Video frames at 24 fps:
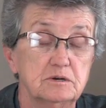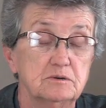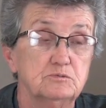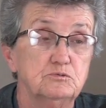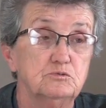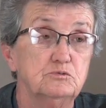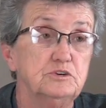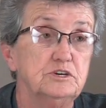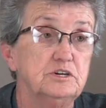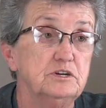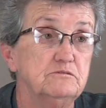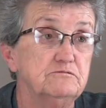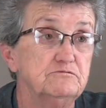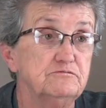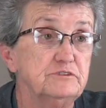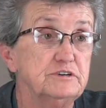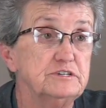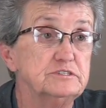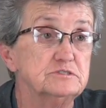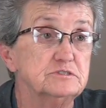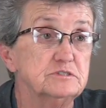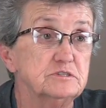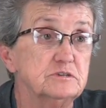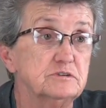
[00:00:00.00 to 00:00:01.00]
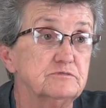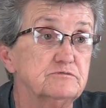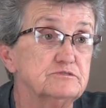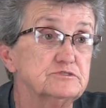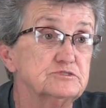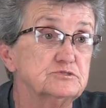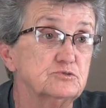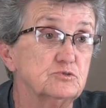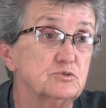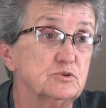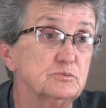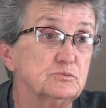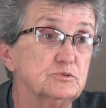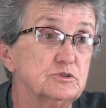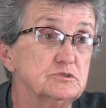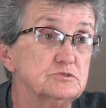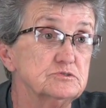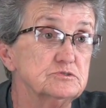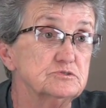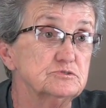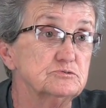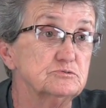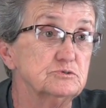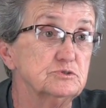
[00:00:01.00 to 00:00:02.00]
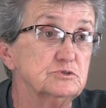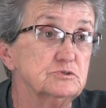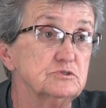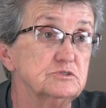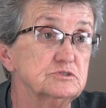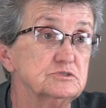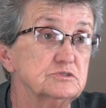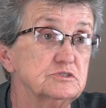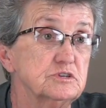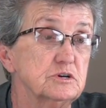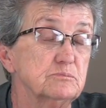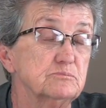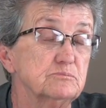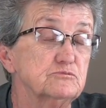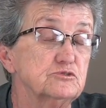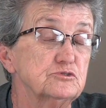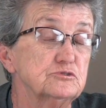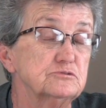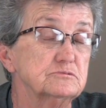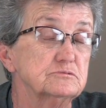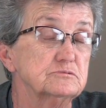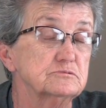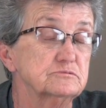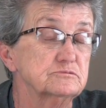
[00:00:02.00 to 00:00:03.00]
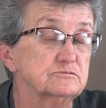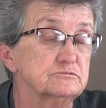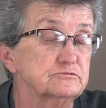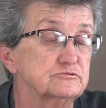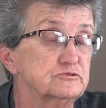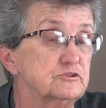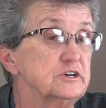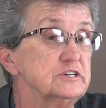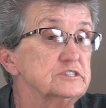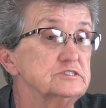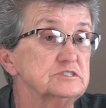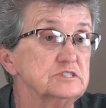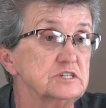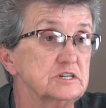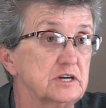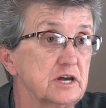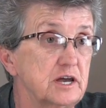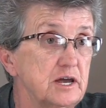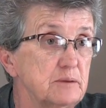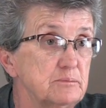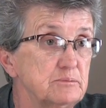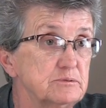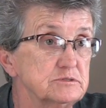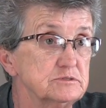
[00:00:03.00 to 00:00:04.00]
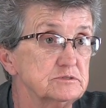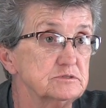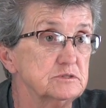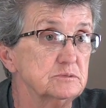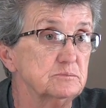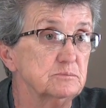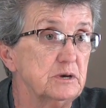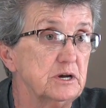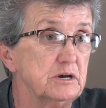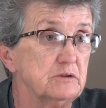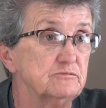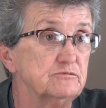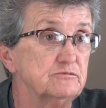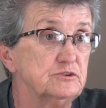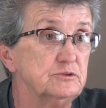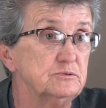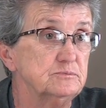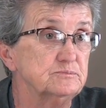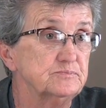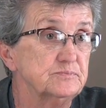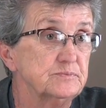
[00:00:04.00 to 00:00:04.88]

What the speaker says: we can fix it if a storm goes through or something drastic happens in Mountain View.